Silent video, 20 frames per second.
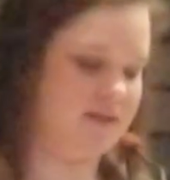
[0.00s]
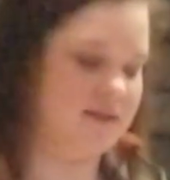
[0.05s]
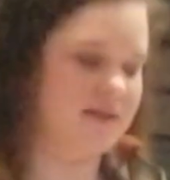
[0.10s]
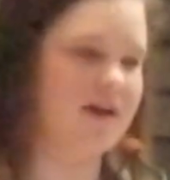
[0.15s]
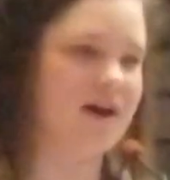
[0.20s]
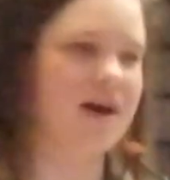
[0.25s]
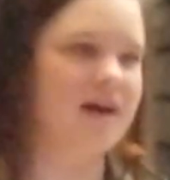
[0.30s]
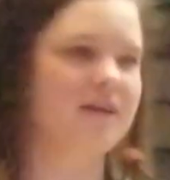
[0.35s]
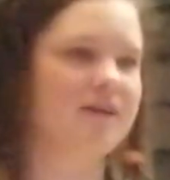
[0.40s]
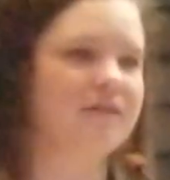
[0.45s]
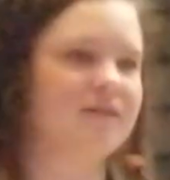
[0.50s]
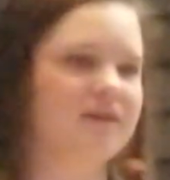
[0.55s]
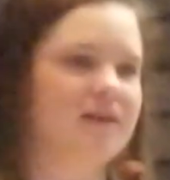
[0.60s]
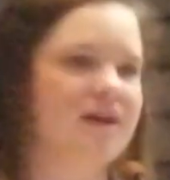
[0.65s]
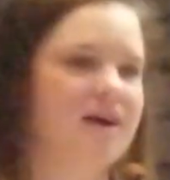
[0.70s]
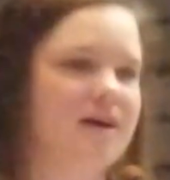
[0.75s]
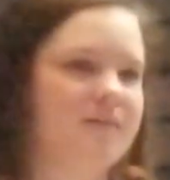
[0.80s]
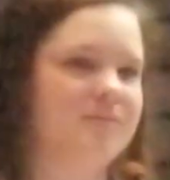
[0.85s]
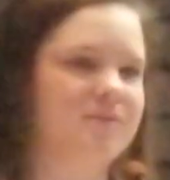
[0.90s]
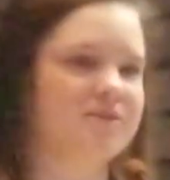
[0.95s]
not our
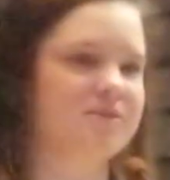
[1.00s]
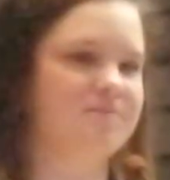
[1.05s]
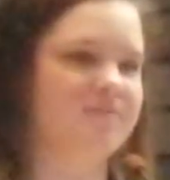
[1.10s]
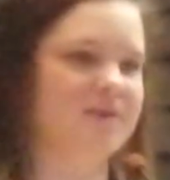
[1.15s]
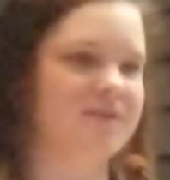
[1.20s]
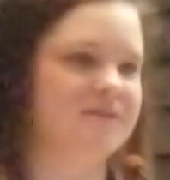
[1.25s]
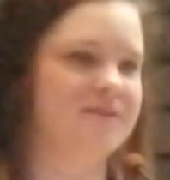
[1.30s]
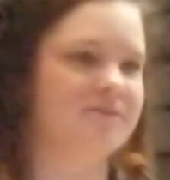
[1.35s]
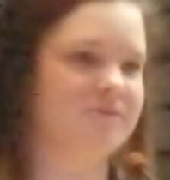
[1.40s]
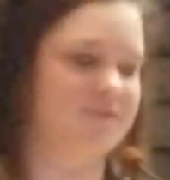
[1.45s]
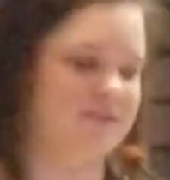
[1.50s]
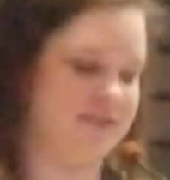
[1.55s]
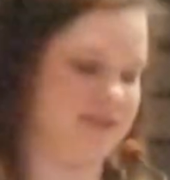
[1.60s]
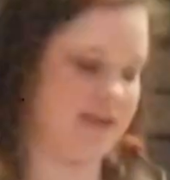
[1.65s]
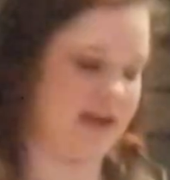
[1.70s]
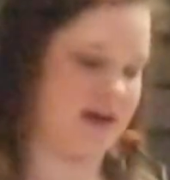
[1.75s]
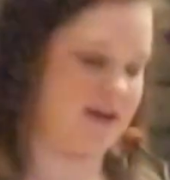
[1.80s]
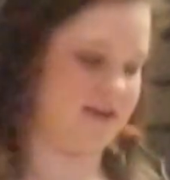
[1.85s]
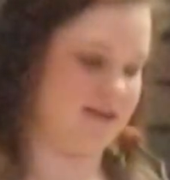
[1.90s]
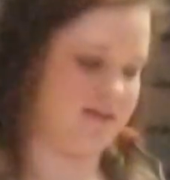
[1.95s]
accomplishments or
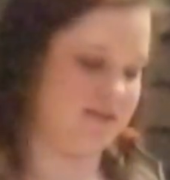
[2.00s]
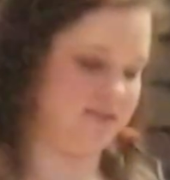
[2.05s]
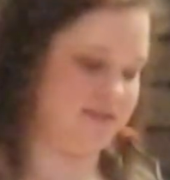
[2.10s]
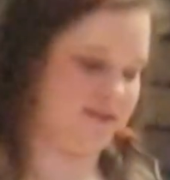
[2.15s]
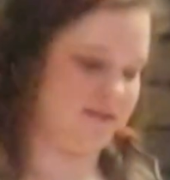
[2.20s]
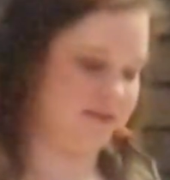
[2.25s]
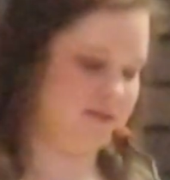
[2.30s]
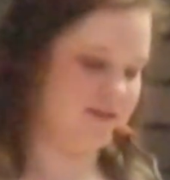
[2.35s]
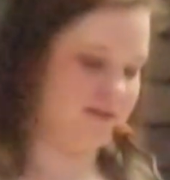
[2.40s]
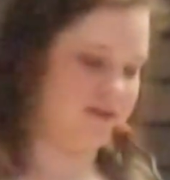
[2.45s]
status.